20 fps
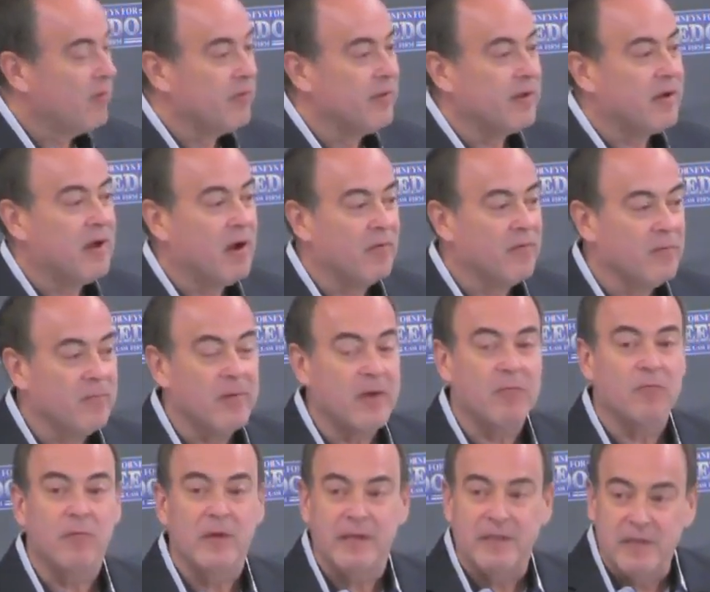where the
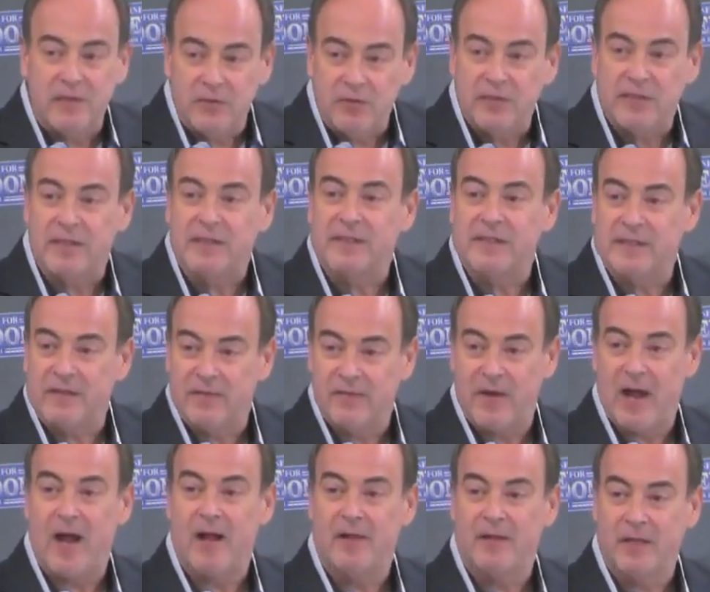government reduces the
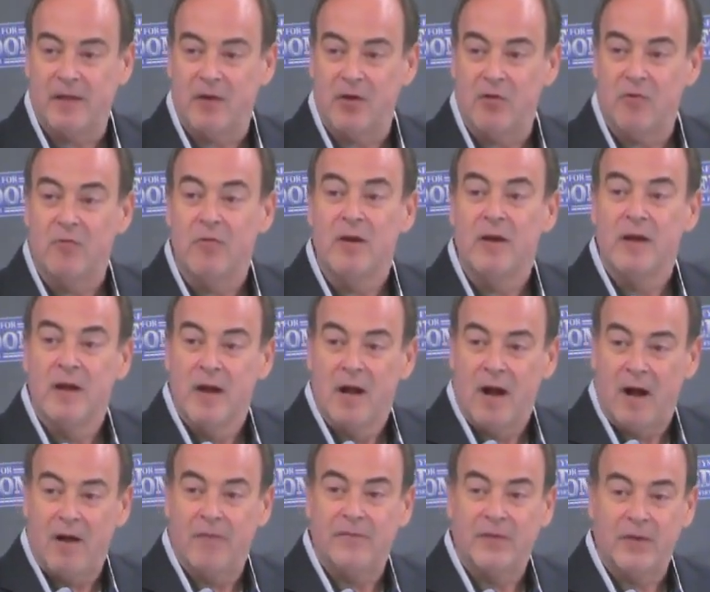value
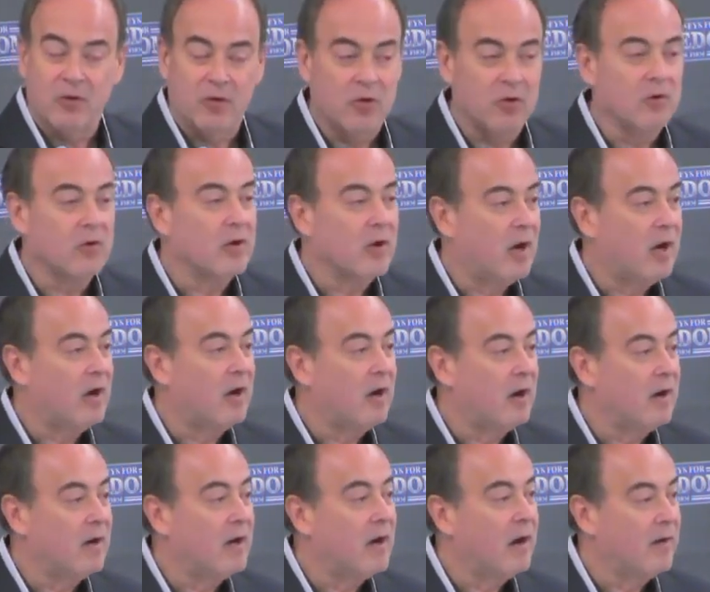of your
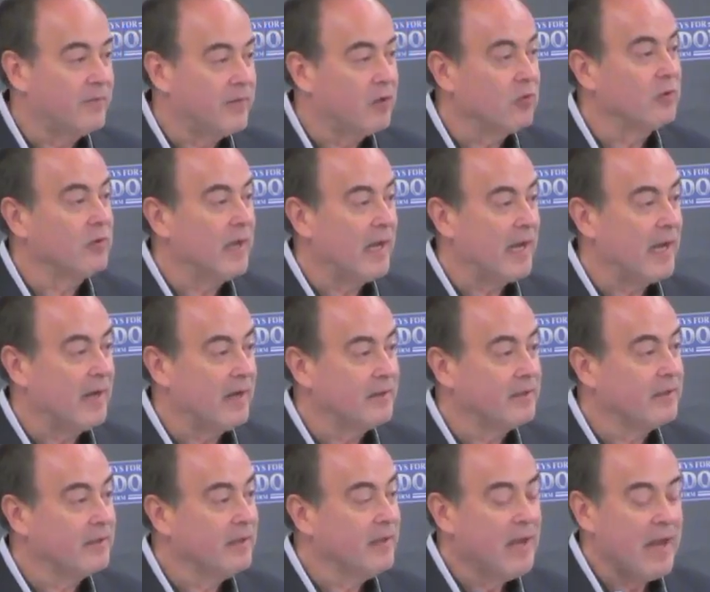
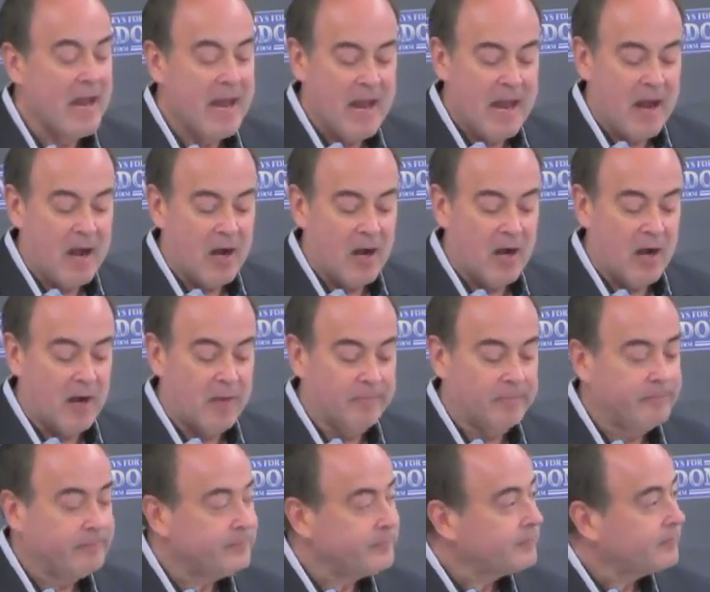land
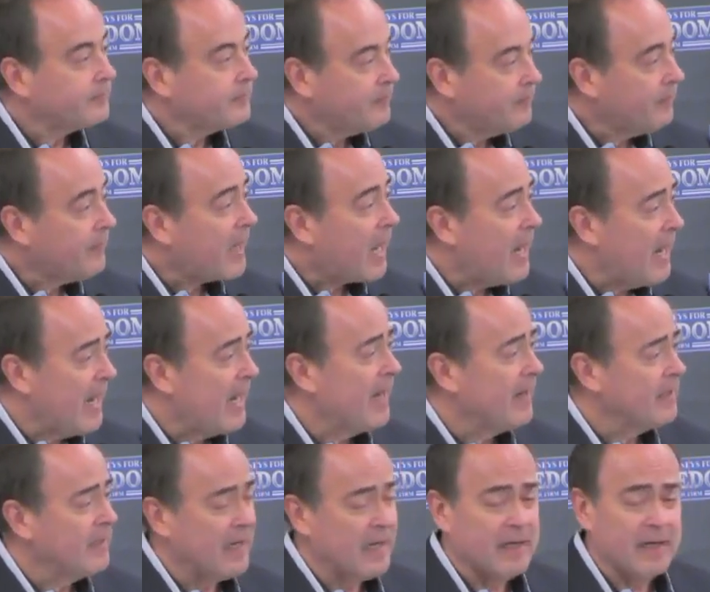
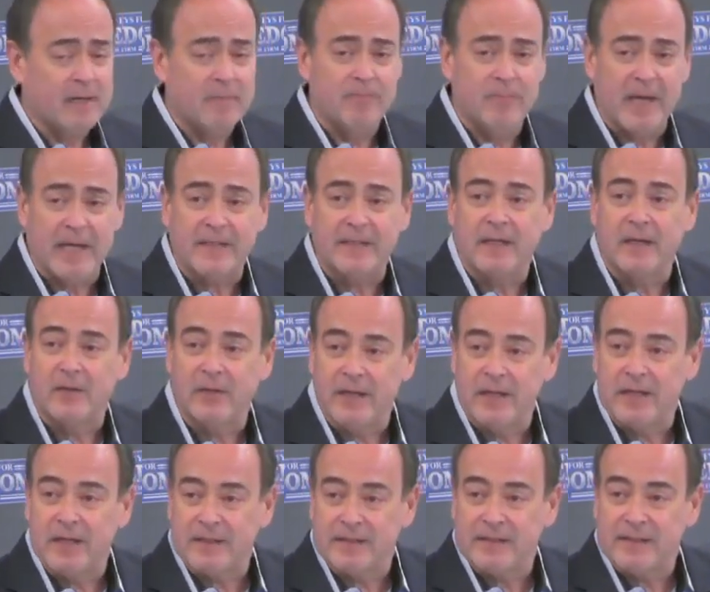and basically
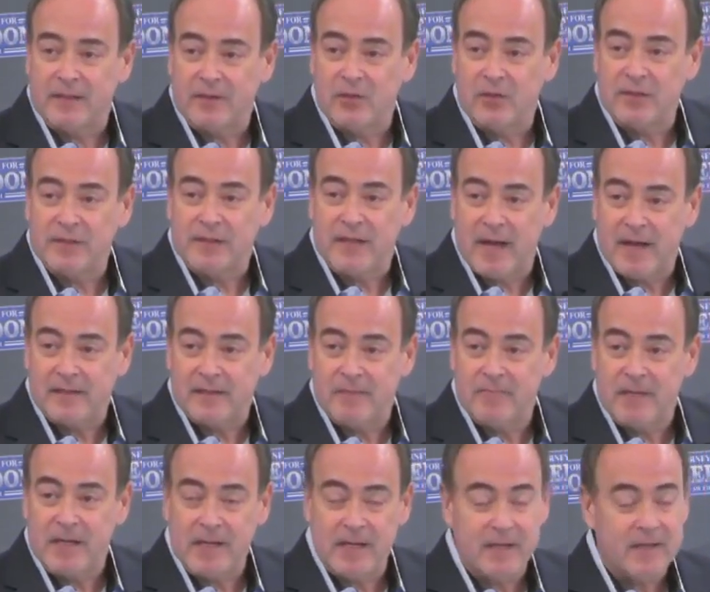considers that to
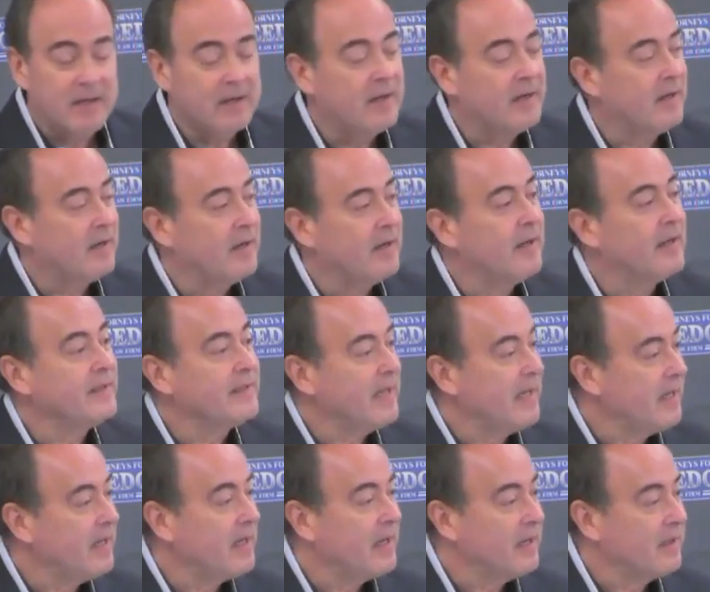be a
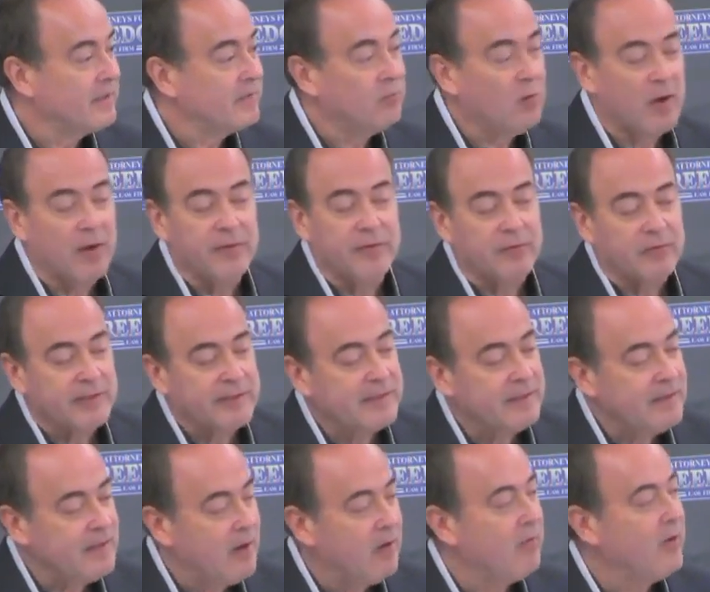taking as well. There is
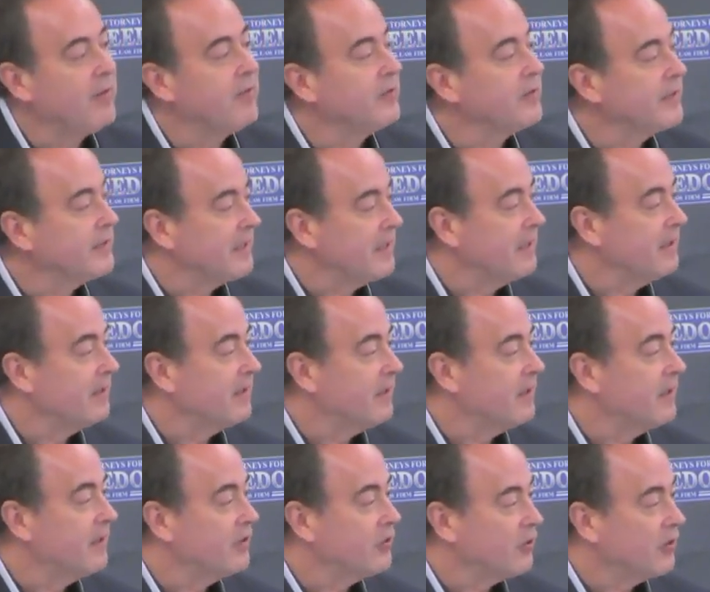no other state in
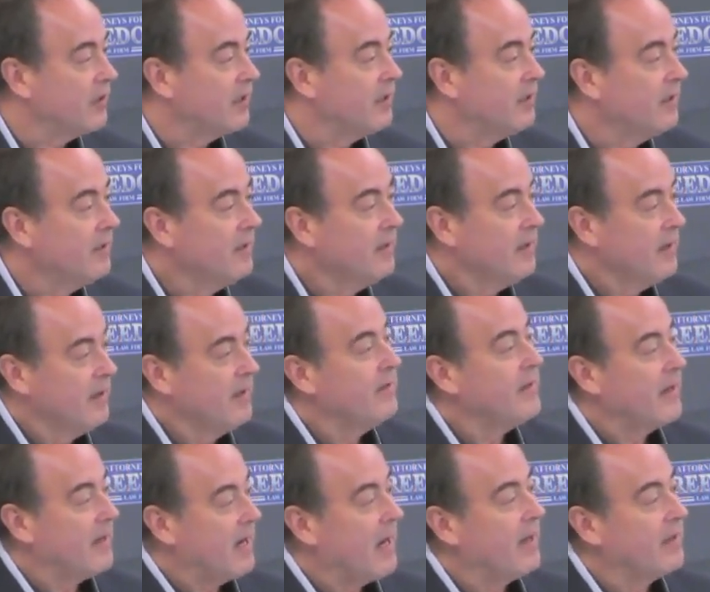the country
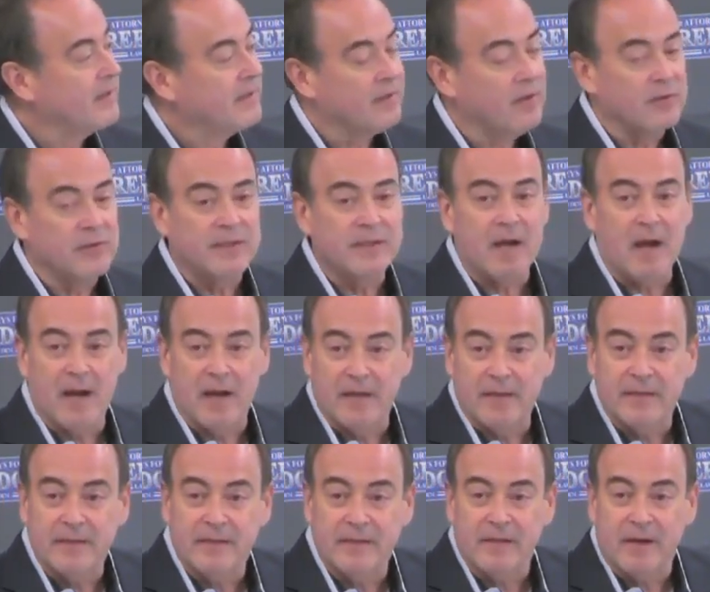that has those
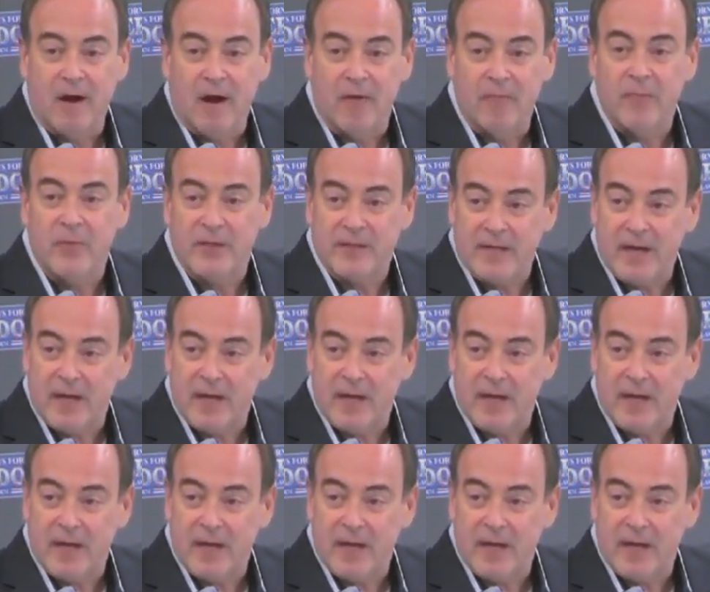kinds of